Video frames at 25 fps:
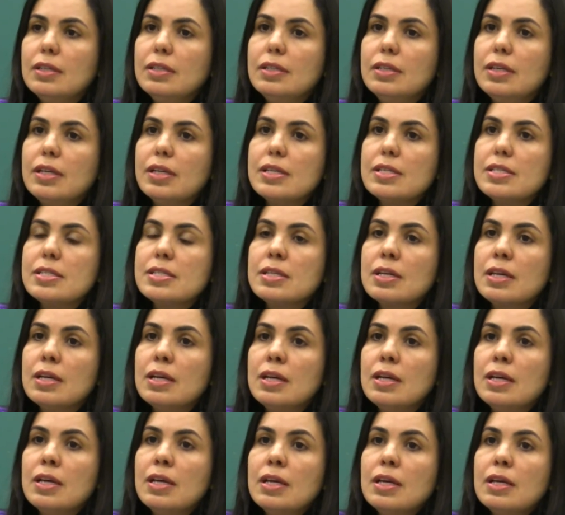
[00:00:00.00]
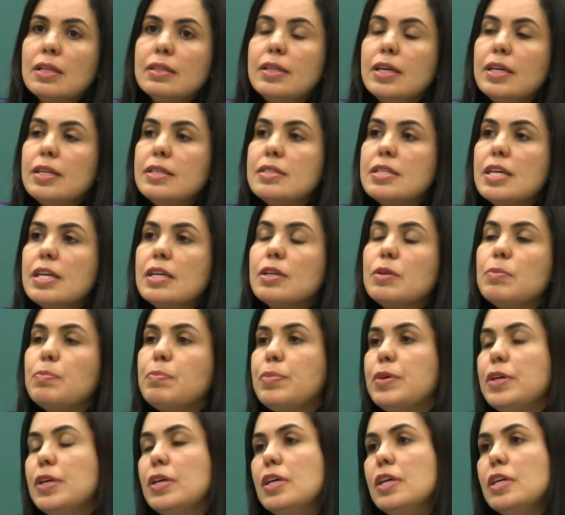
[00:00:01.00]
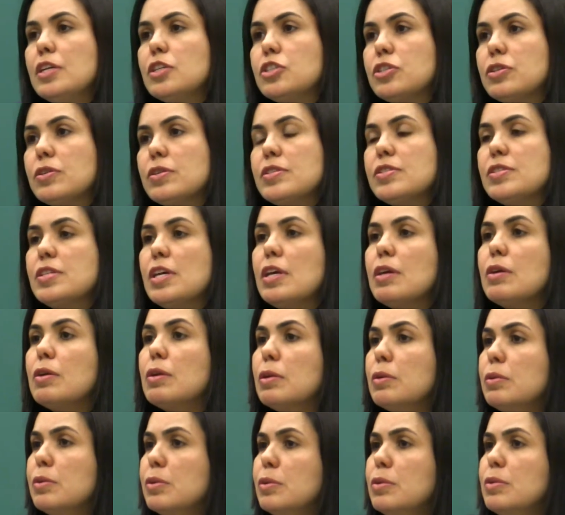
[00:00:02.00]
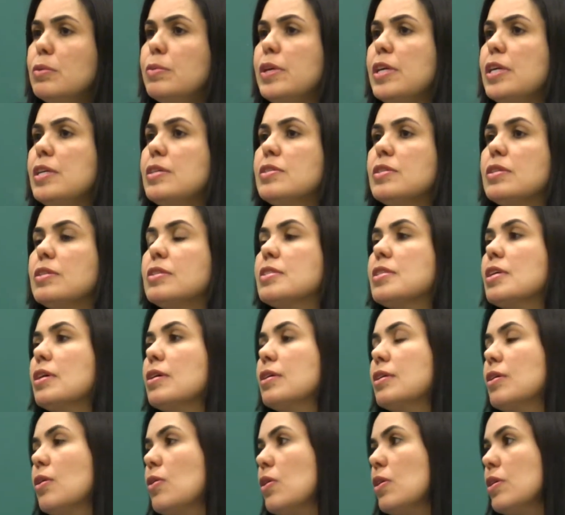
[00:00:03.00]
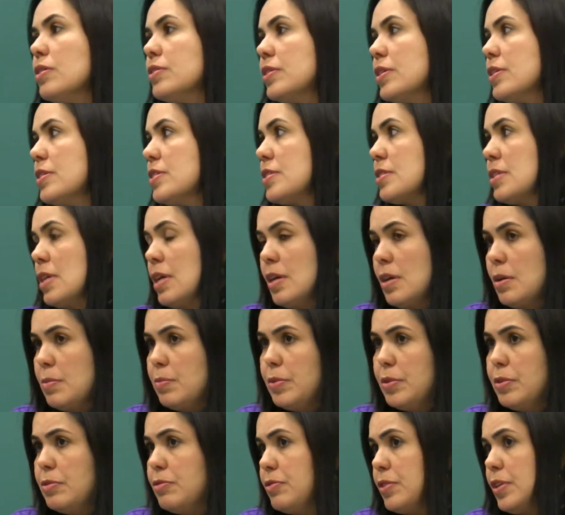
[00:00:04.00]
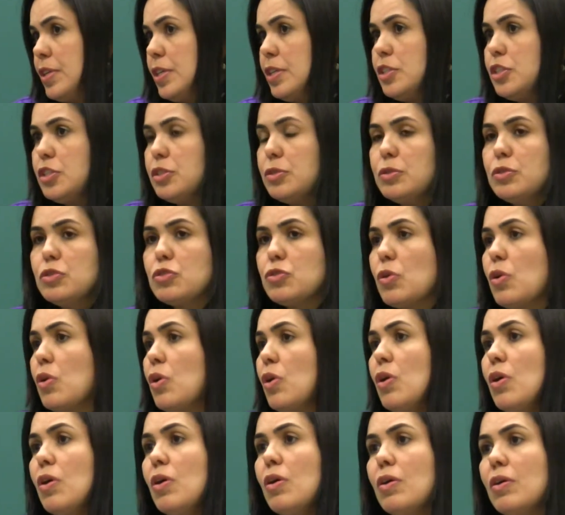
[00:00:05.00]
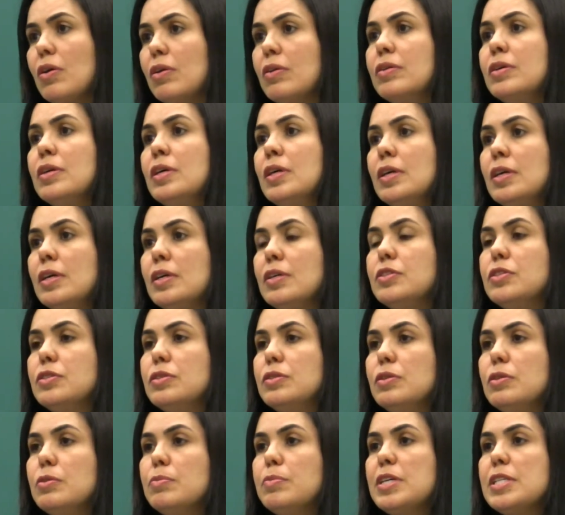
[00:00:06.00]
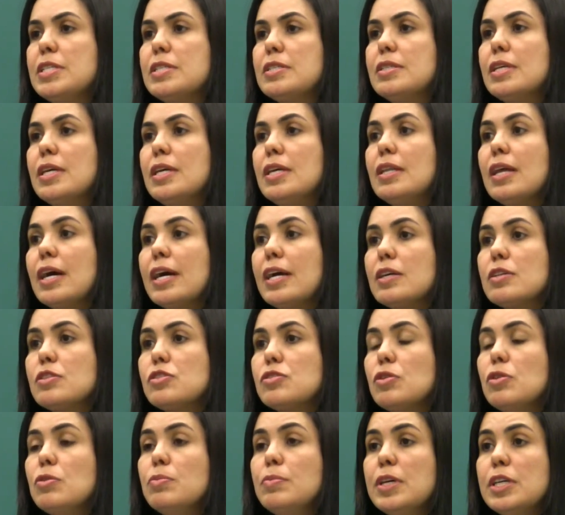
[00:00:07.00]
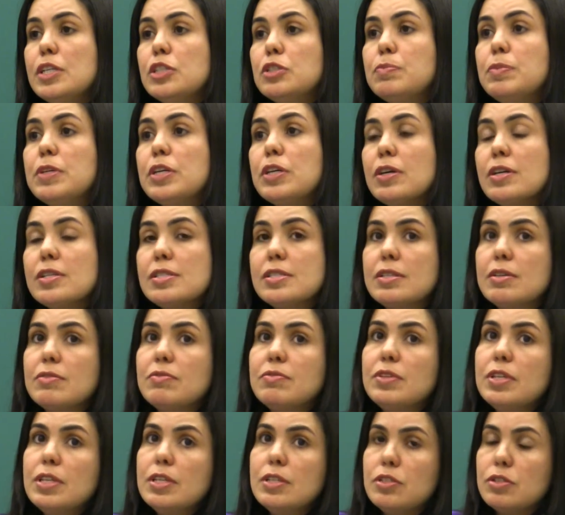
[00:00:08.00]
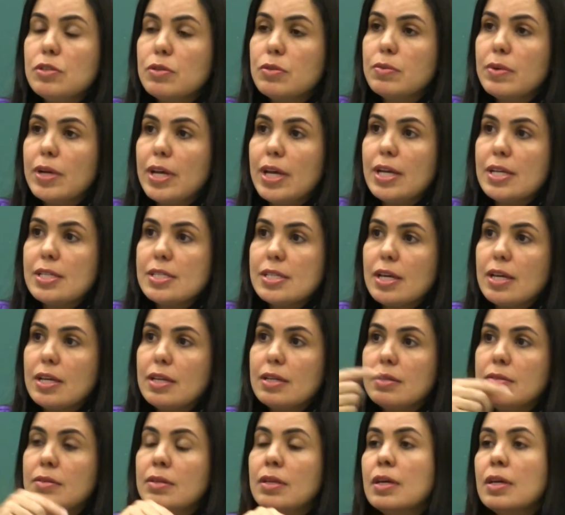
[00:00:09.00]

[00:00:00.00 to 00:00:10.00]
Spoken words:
Yes. They take pictures, they glue it, others prefer to draw, but they like so much because the video, as I